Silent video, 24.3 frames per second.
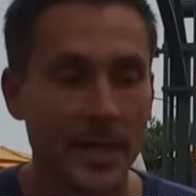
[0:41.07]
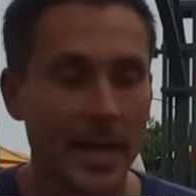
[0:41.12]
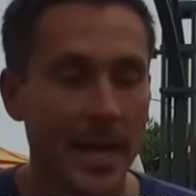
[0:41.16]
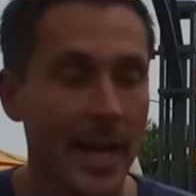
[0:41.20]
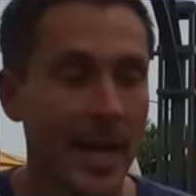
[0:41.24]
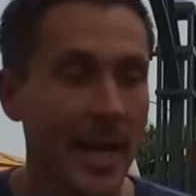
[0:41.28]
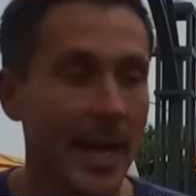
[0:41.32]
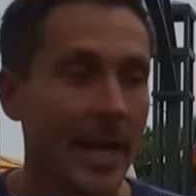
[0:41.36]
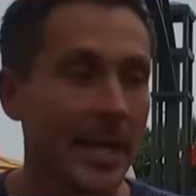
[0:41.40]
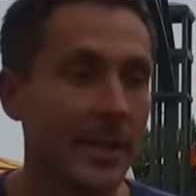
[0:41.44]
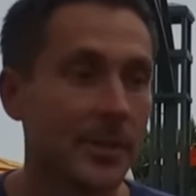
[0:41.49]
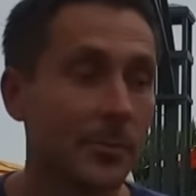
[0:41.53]

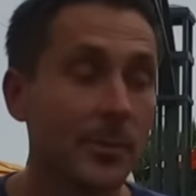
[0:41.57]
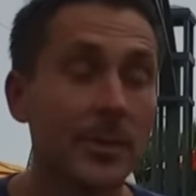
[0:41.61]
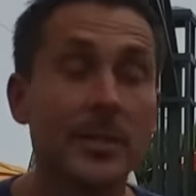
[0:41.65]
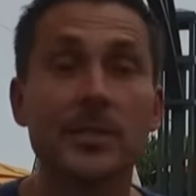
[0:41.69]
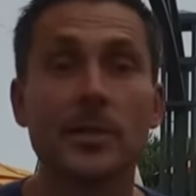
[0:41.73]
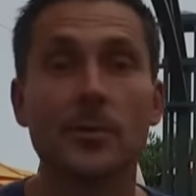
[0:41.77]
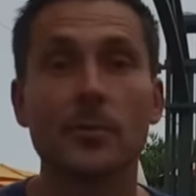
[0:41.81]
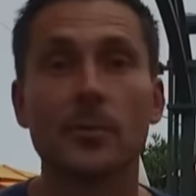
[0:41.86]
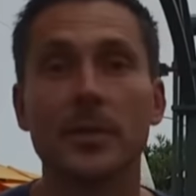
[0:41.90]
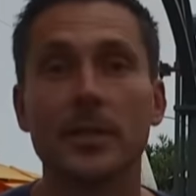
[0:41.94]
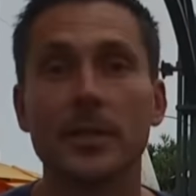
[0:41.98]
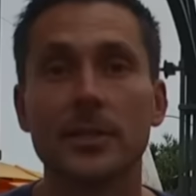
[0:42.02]
And the reason
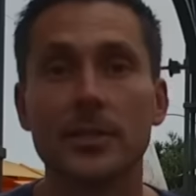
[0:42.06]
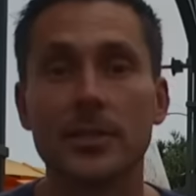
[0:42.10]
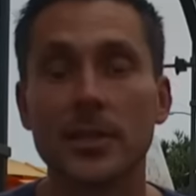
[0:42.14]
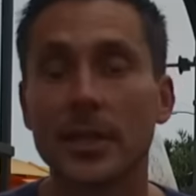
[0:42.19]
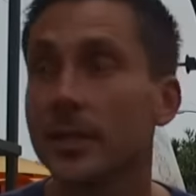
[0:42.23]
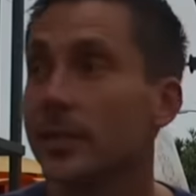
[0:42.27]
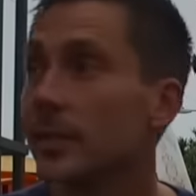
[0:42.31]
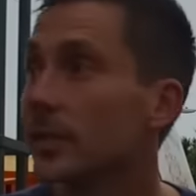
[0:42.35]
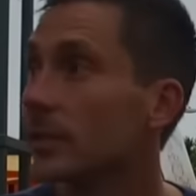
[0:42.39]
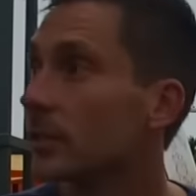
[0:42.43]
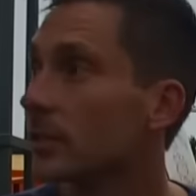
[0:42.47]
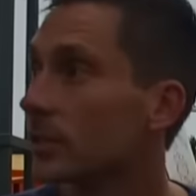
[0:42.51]
I wanted to
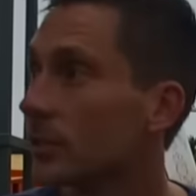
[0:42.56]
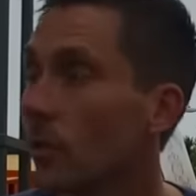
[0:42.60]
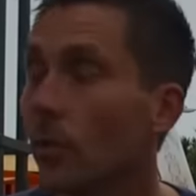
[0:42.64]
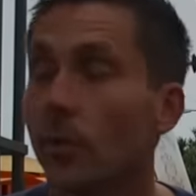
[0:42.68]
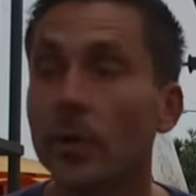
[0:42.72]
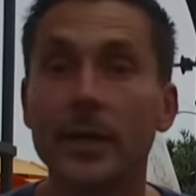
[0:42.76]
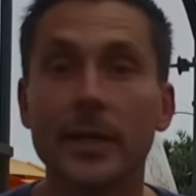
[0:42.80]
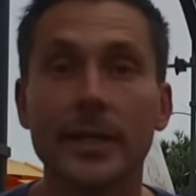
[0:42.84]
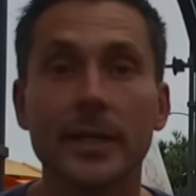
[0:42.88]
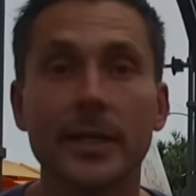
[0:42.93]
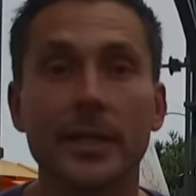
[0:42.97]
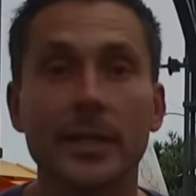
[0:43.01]
share this
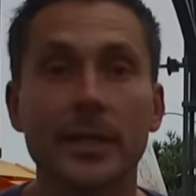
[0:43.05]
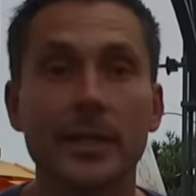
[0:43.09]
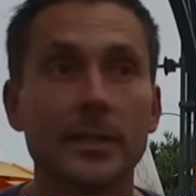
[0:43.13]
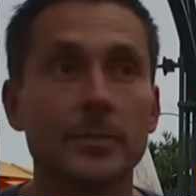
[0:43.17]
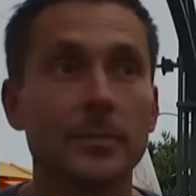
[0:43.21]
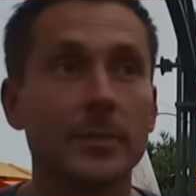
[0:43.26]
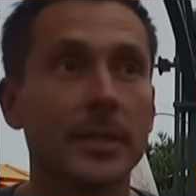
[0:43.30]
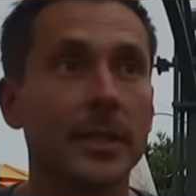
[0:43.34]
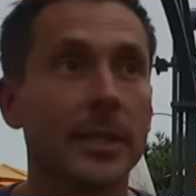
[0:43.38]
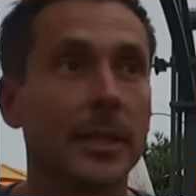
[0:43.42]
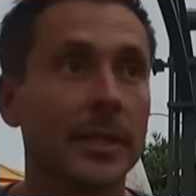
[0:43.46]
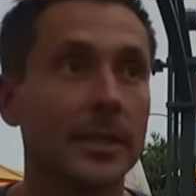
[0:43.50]
story is
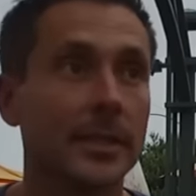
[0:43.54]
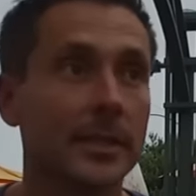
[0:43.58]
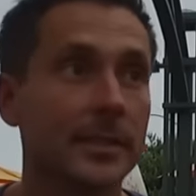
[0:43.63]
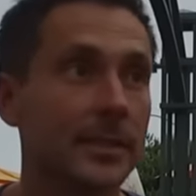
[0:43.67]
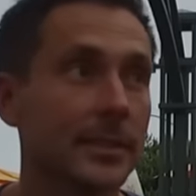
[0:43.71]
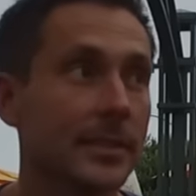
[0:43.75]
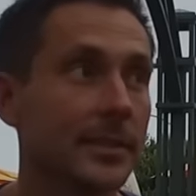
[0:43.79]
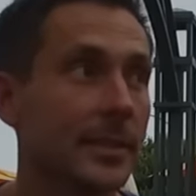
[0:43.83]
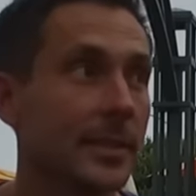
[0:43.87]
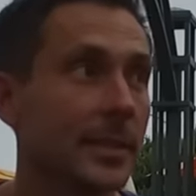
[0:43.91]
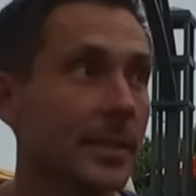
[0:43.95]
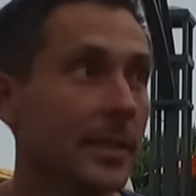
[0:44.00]

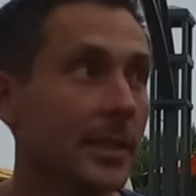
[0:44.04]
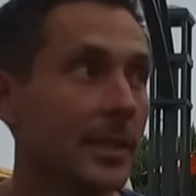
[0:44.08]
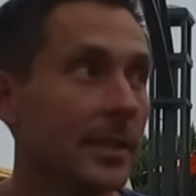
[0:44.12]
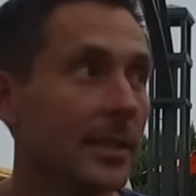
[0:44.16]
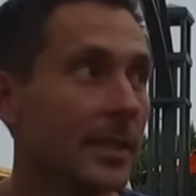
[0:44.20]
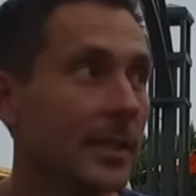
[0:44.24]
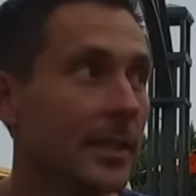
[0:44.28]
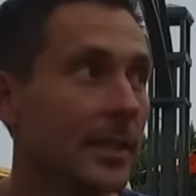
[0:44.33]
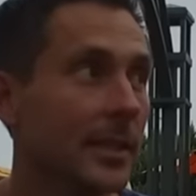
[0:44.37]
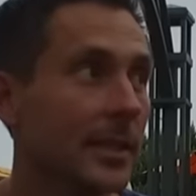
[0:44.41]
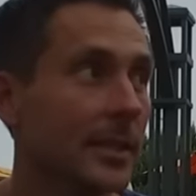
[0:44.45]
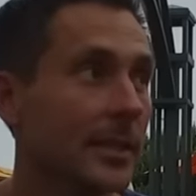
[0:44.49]
because
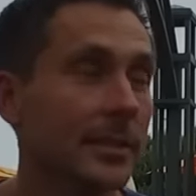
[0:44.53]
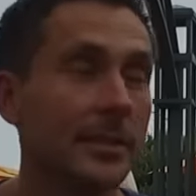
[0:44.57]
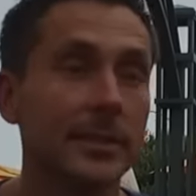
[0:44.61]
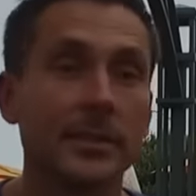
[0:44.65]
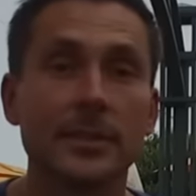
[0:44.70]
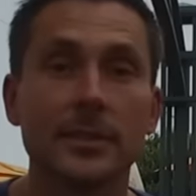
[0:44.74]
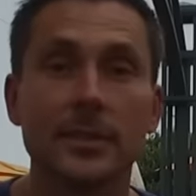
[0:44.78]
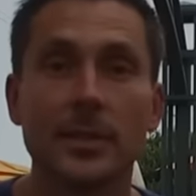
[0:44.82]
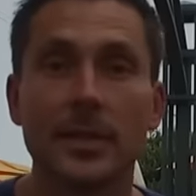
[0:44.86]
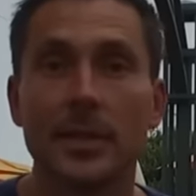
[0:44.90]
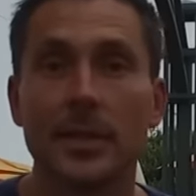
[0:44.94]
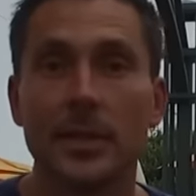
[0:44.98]
this
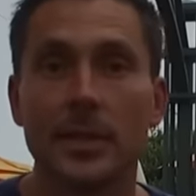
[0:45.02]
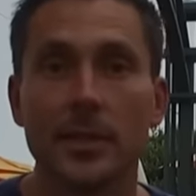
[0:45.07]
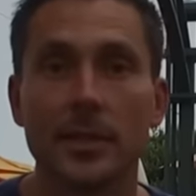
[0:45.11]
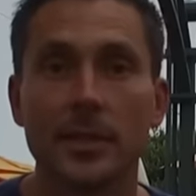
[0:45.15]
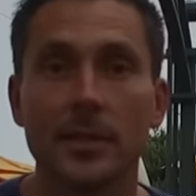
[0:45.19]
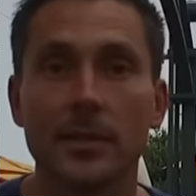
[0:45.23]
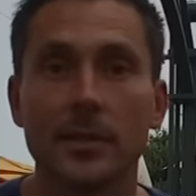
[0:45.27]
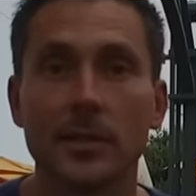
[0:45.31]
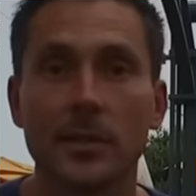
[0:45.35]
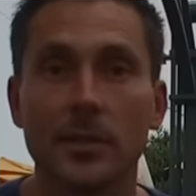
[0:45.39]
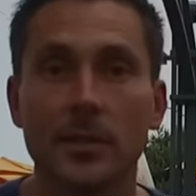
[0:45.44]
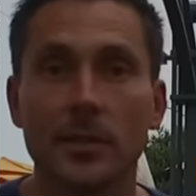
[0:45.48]
was
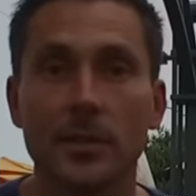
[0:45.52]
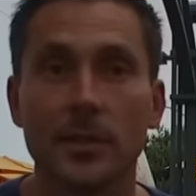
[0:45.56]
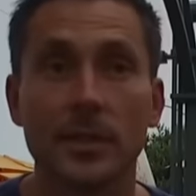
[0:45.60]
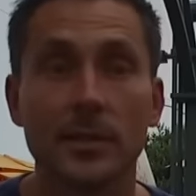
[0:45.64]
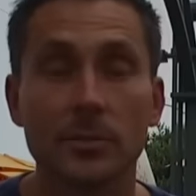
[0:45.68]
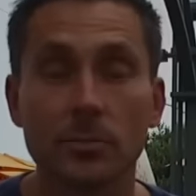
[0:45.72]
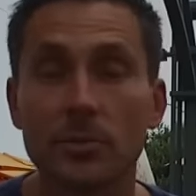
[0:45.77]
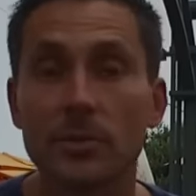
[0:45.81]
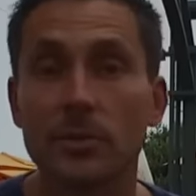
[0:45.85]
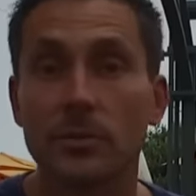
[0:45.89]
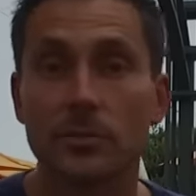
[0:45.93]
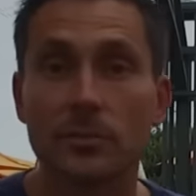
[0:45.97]

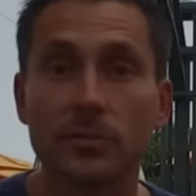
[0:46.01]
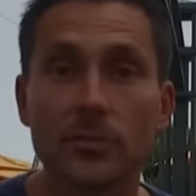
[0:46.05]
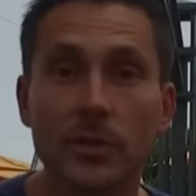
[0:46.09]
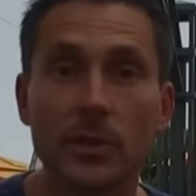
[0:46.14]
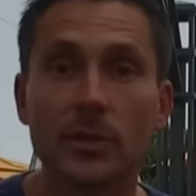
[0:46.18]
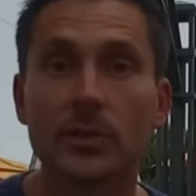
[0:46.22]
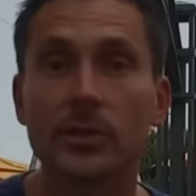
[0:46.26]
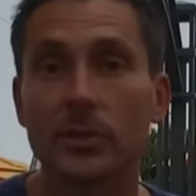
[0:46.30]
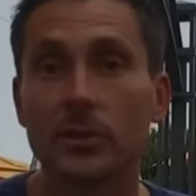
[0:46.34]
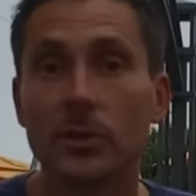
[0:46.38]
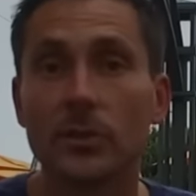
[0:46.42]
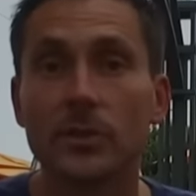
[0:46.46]
the
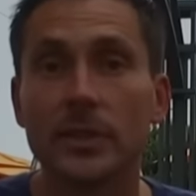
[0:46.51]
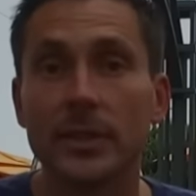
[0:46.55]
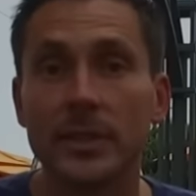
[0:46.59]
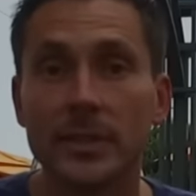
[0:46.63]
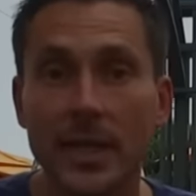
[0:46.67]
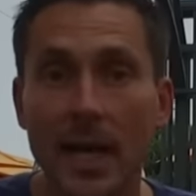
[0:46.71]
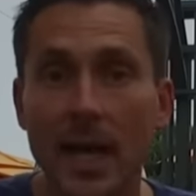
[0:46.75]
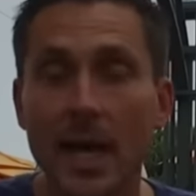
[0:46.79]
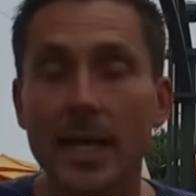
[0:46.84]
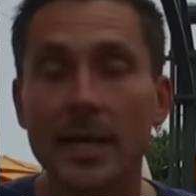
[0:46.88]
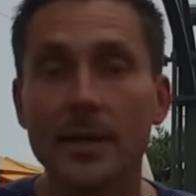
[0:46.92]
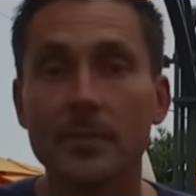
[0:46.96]
first and only
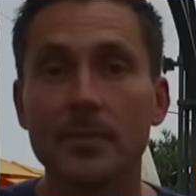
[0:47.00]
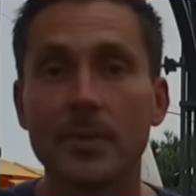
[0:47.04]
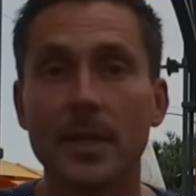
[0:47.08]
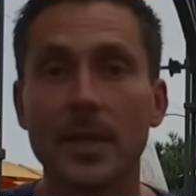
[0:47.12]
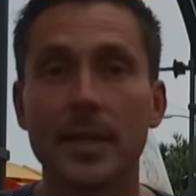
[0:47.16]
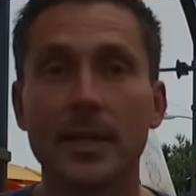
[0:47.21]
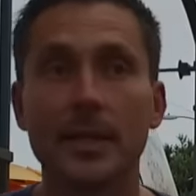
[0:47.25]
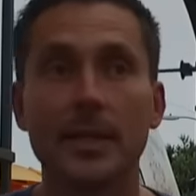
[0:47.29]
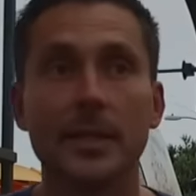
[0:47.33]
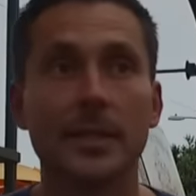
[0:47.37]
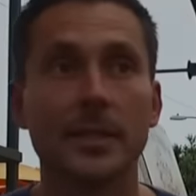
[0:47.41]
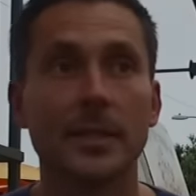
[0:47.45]
time
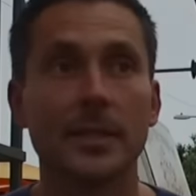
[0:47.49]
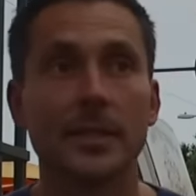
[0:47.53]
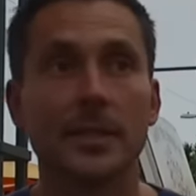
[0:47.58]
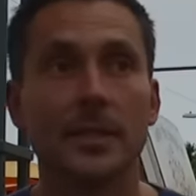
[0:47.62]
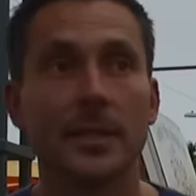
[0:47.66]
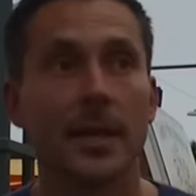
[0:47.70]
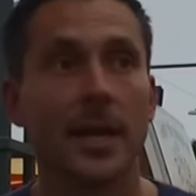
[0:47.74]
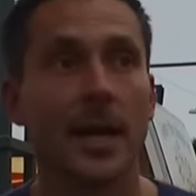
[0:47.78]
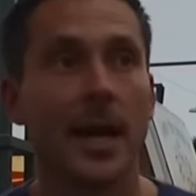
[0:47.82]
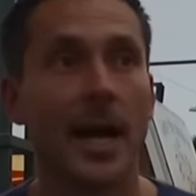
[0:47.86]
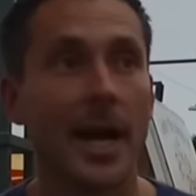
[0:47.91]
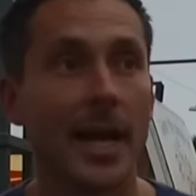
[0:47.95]
that
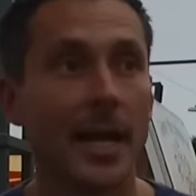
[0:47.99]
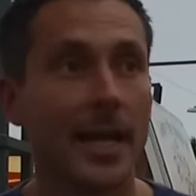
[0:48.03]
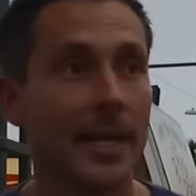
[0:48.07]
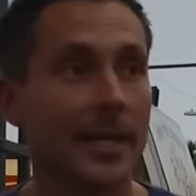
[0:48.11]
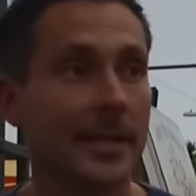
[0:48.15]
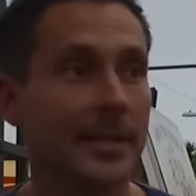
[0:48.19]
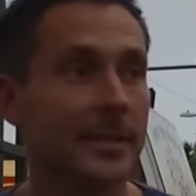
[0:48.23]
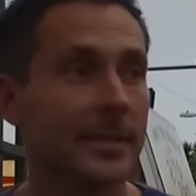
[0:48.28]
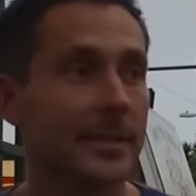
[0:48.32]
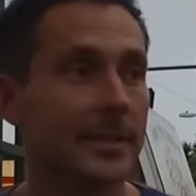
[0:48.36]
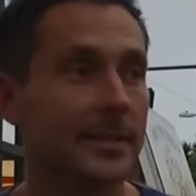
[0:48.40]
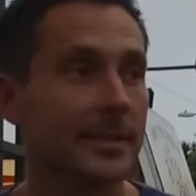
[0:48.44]

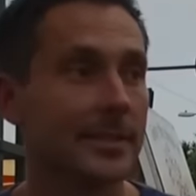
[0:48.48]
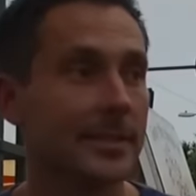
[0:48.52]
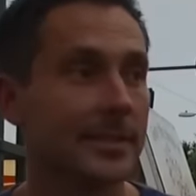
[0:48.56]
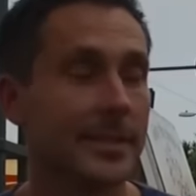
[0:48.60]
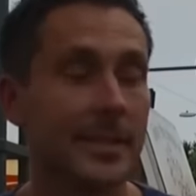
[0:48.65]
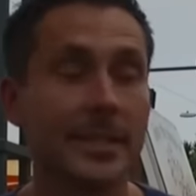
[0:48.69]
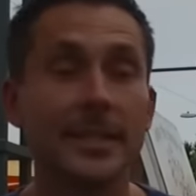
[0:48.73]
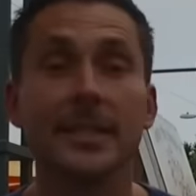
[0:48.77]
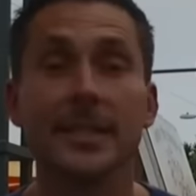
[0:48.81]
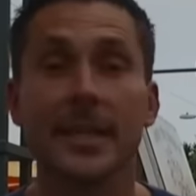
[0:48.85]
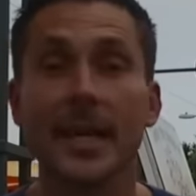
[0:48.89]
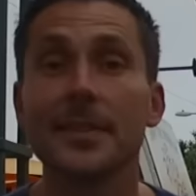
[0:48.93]
I
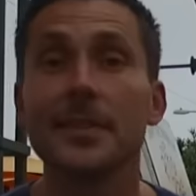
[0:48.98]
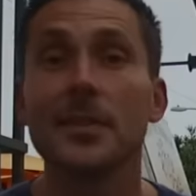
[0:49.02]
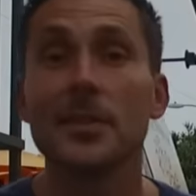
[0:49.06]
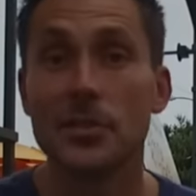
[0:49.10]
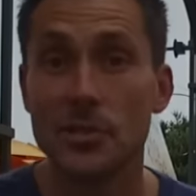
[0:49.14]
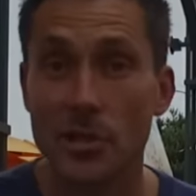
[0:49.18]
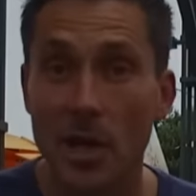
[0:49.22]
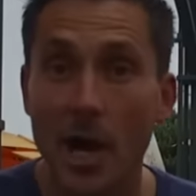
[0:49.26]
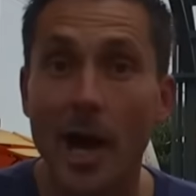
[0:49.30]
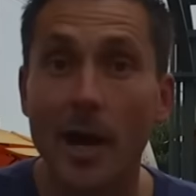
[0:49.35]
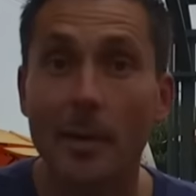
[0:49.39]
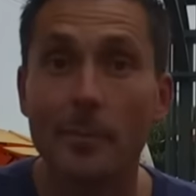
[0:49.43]
didn't get the
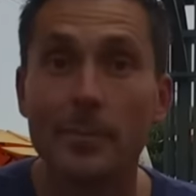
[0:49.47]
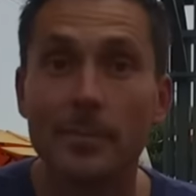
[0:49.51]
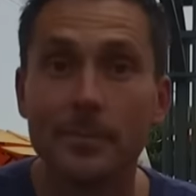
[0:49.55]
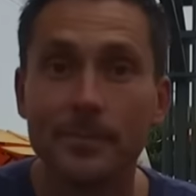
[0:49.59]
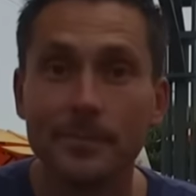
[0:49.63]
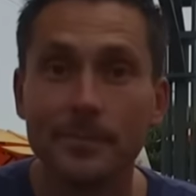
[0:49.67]
job.